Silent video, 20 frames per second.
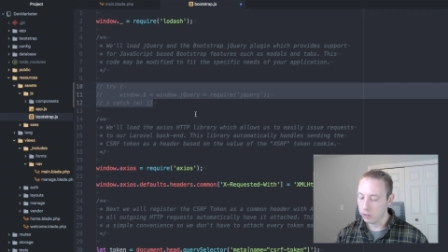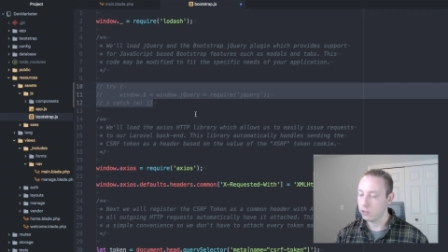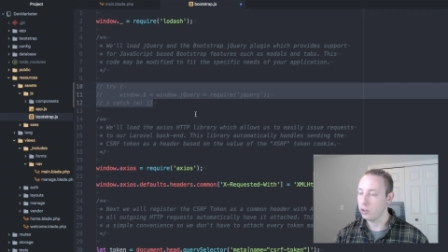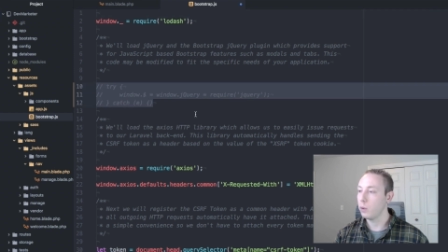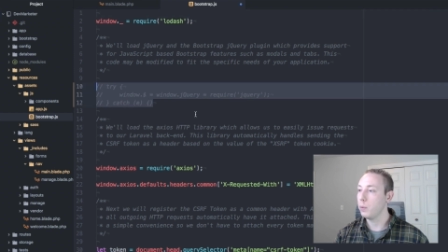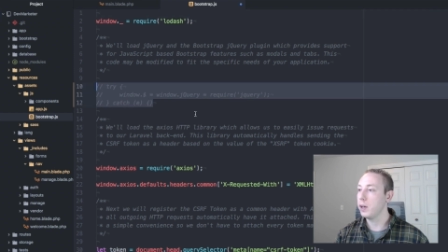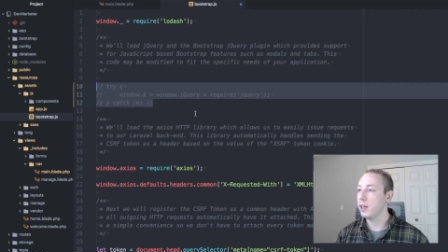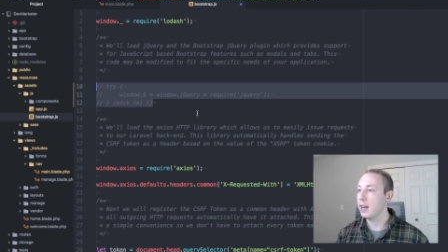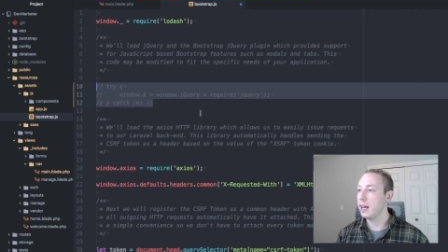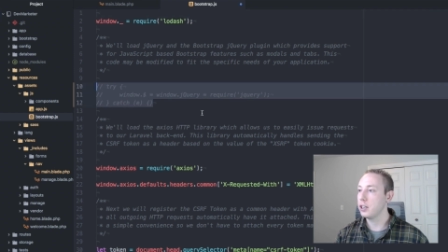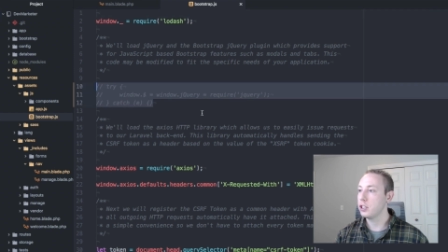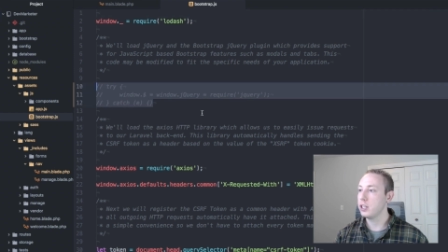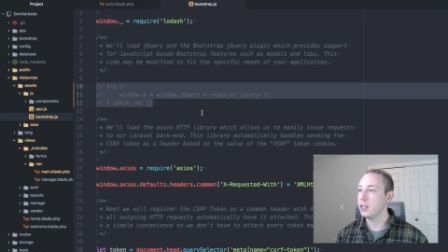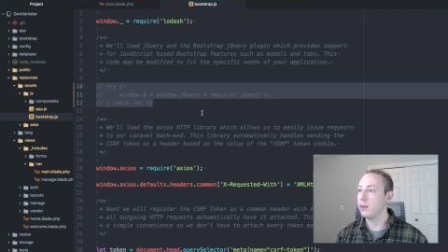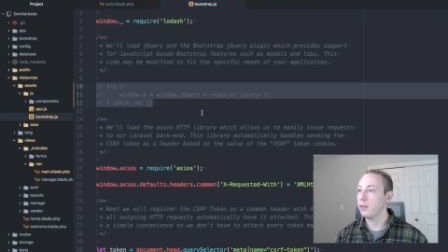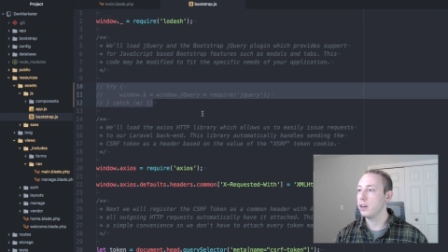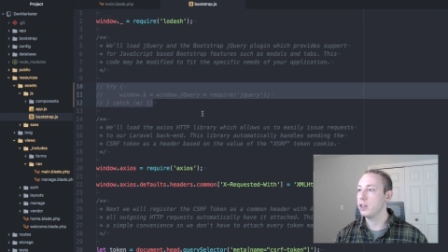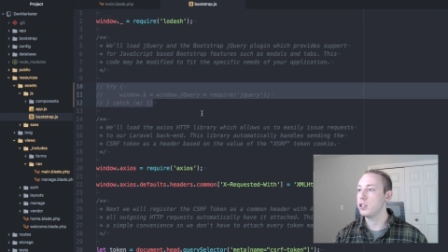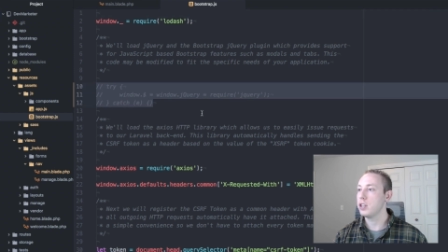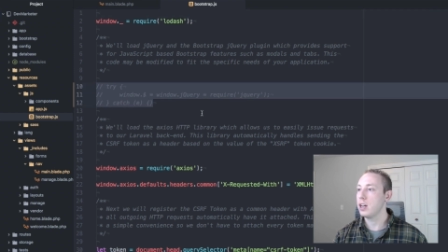So we can actually
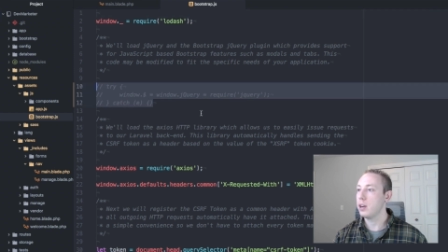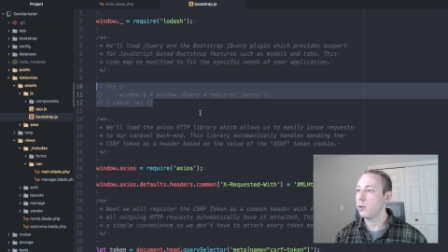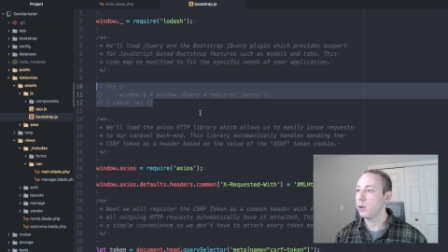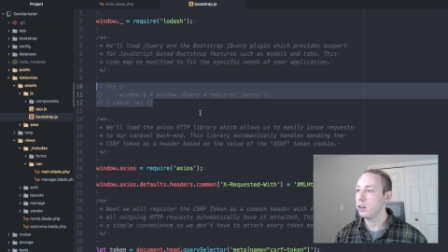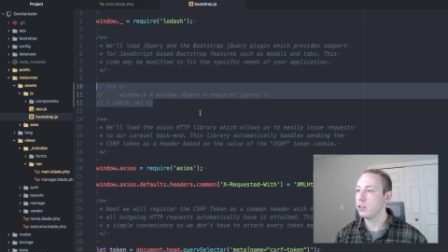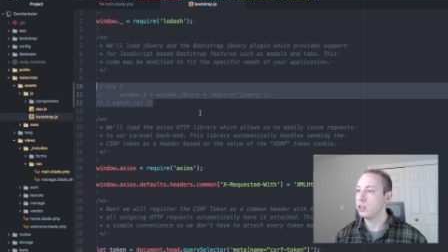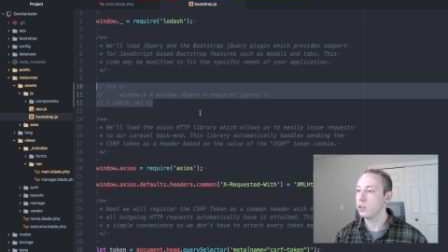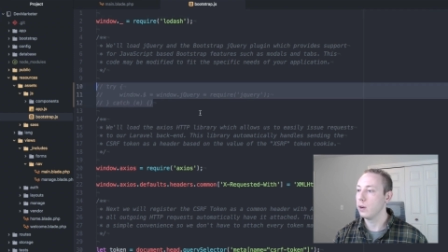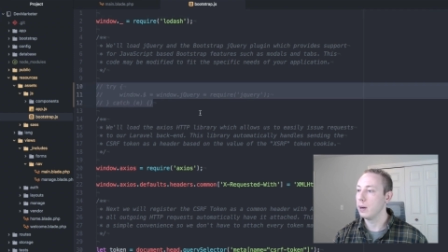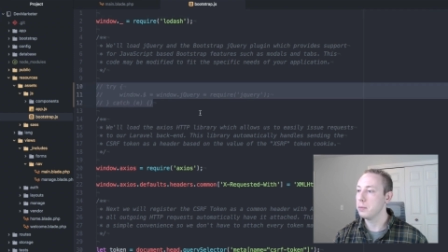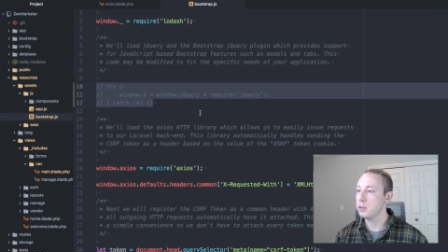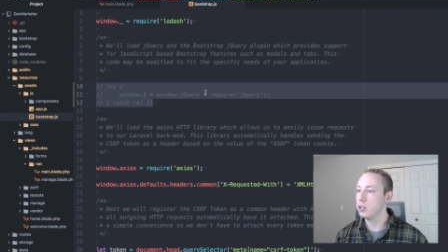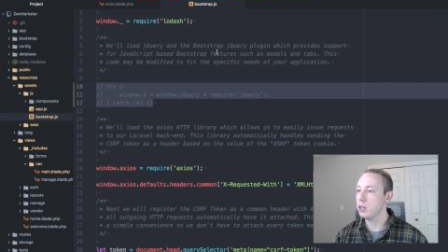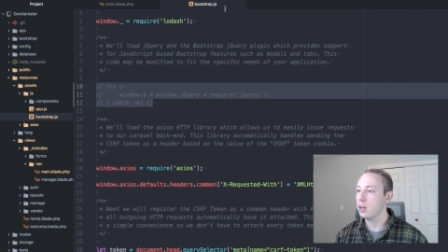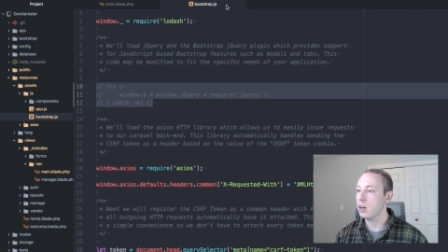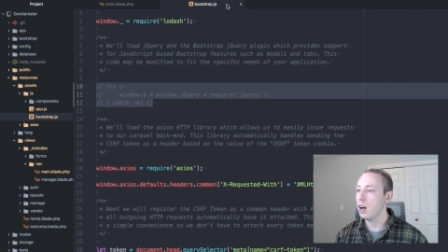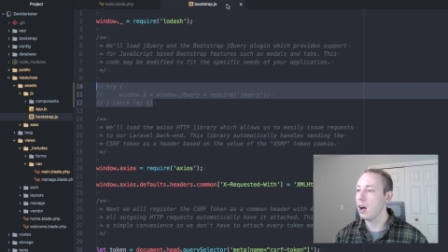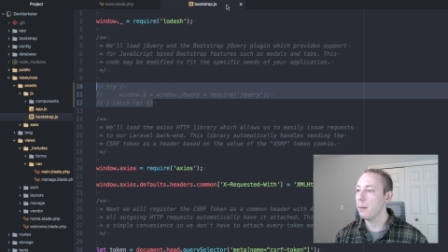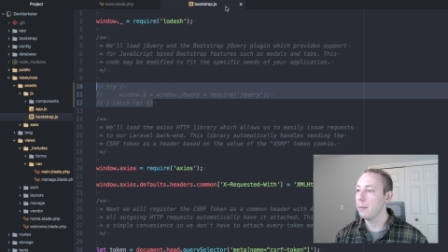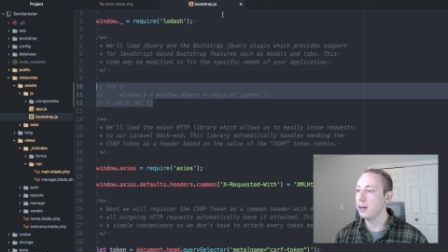get rid of jQuery too. I'm just
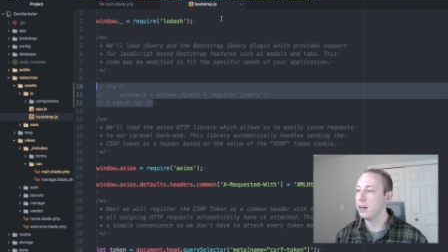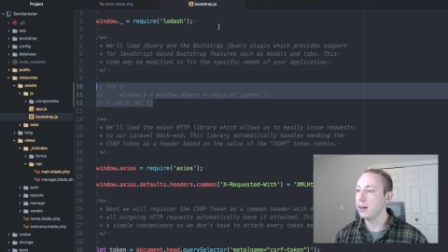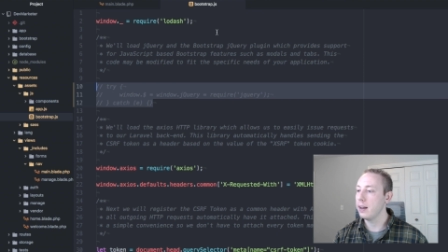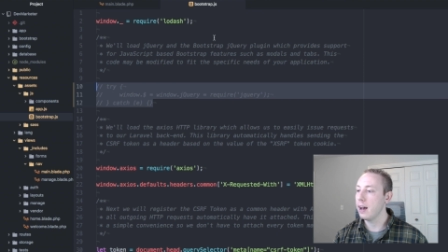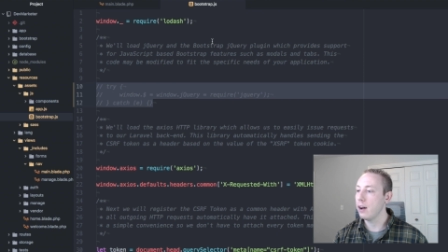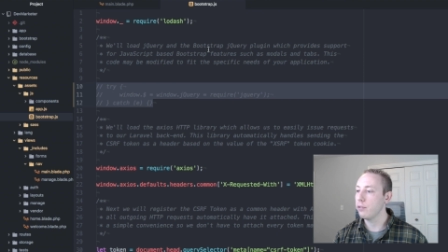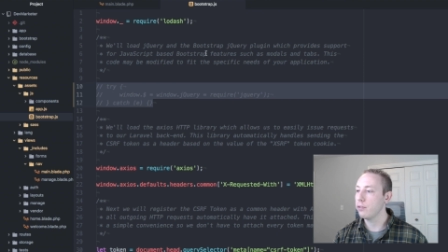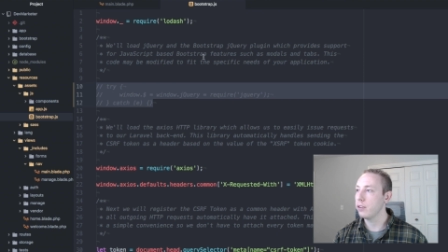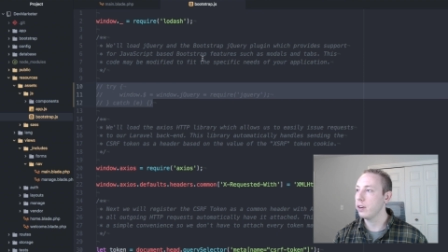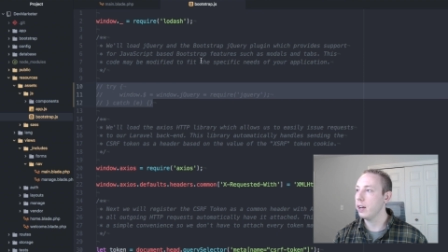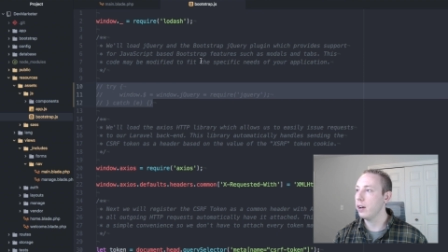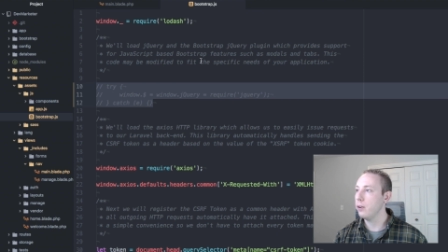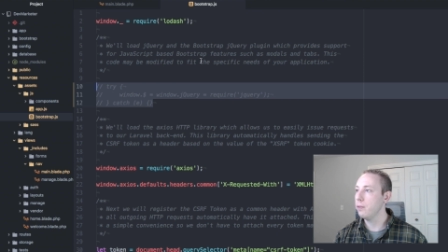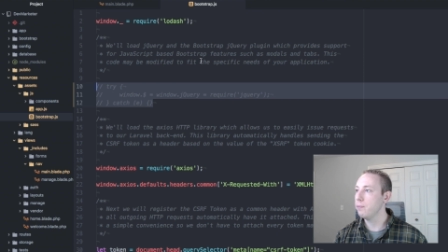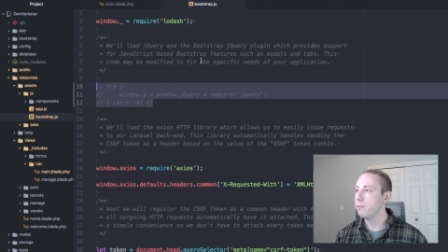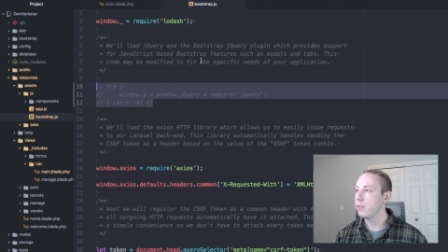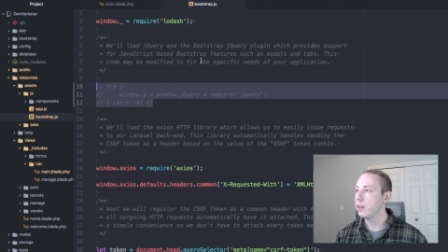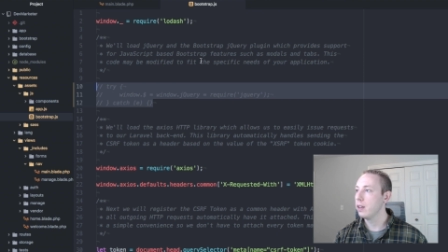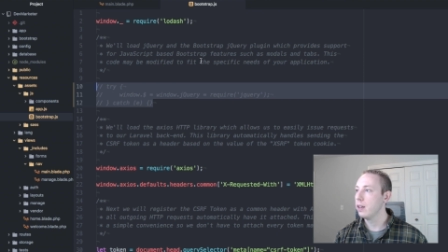gonna comment it out for now.